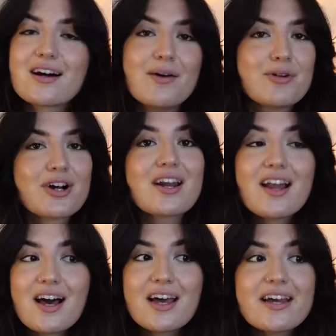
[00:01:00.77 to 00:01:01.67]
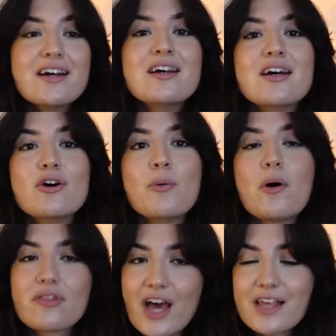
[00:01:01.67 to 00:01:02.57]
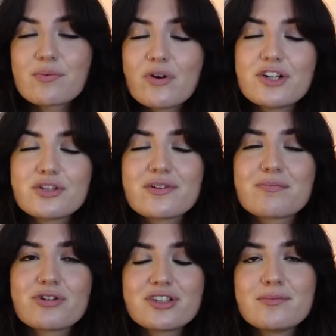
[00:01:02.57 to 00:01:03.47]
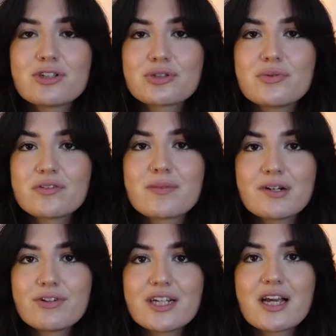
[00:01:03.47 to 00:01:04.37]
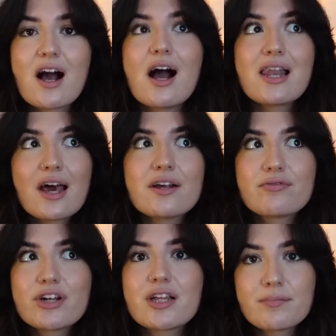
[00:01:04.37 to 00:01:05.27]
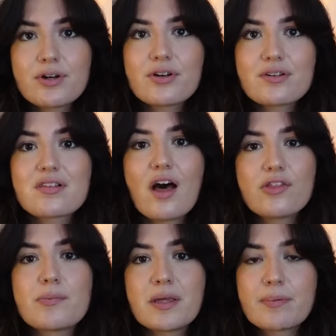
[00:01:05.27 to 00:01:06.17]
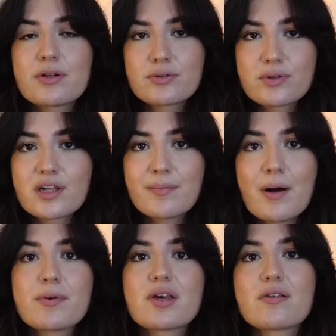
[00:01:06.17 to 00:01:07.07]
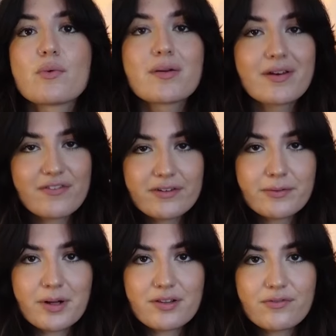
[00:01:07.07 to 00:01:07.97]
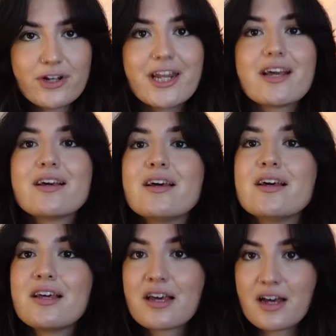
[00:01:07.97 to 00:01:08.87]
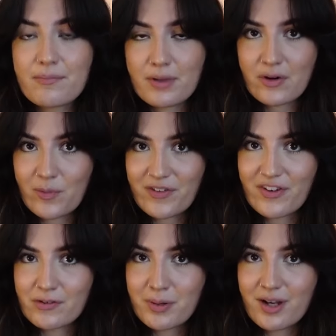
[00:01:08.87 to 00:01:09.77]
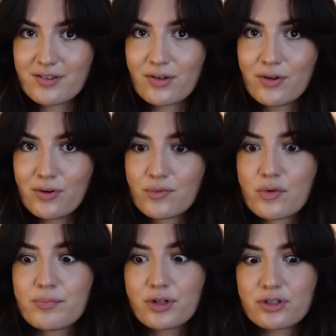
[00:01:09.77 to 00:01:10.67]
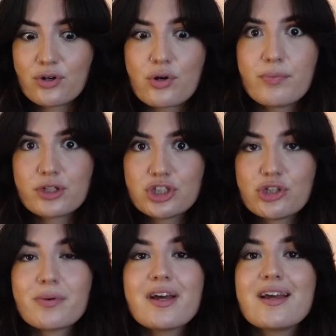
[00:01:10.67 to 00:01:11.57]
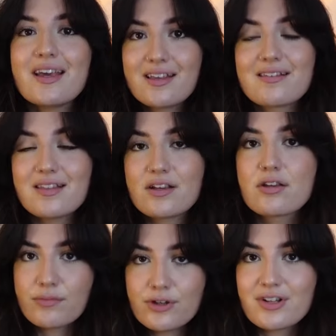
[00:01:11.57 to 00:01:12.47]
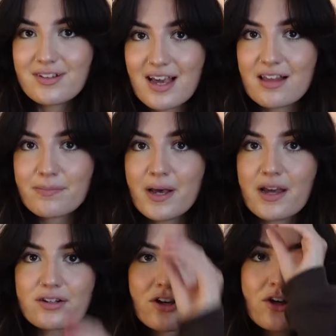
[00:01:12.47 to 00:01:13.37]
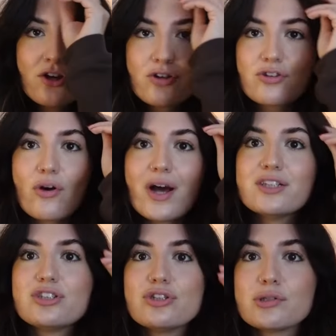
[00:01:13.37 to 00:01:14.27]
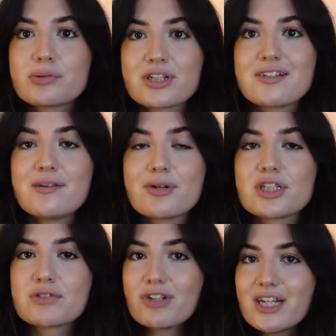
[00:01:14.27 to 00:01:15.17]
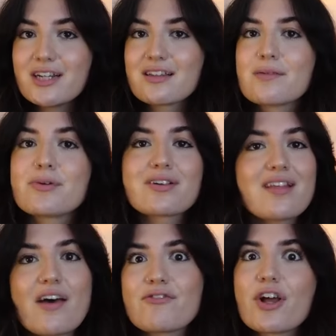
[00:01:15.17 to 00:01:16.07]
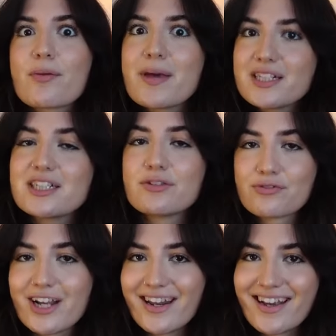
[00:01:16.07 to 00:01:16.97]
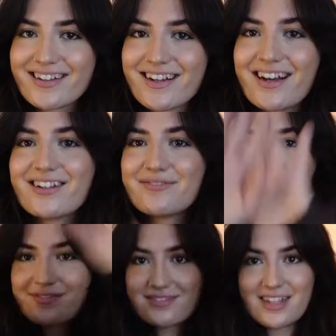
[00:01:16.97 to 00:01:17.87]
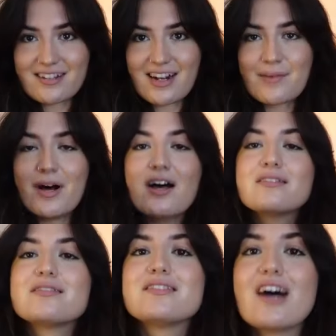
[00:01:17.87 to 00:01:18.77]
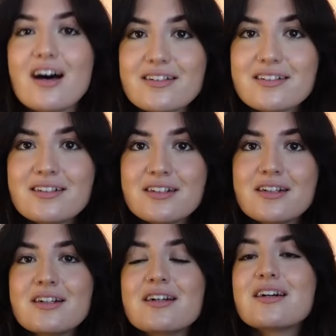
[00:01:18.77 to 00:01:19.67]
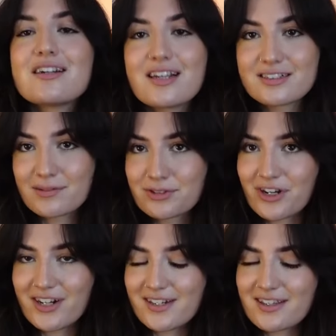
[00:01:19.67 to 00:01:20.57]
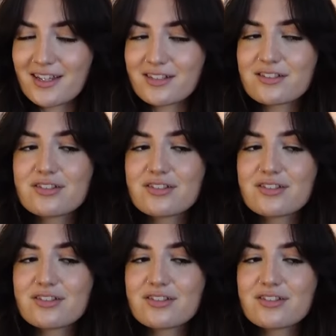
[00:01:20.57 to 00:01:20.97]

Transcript: I'm not gonna lie that is what I do with pretty much all of my reading. I like reading books that other people are talking about because one of my favourite parts of reading and one of my favourite parts of BookTok, booktube is the community aspect so I do pretty much read the books every other bitch is reading. Disclaimer done let's jump straight into things.